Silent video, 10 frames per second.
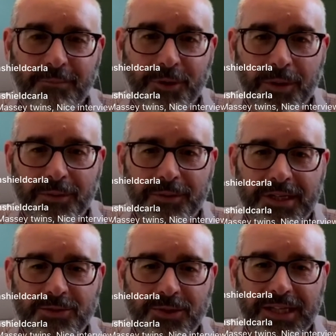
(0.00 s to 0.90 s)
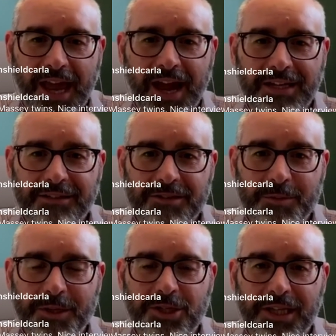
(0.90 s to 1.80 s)
Bubo is really active,
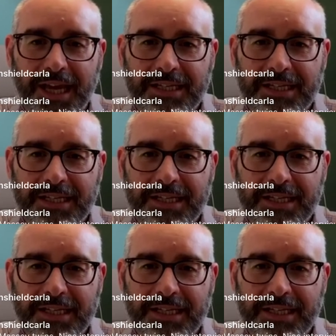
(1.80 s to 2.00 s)
especially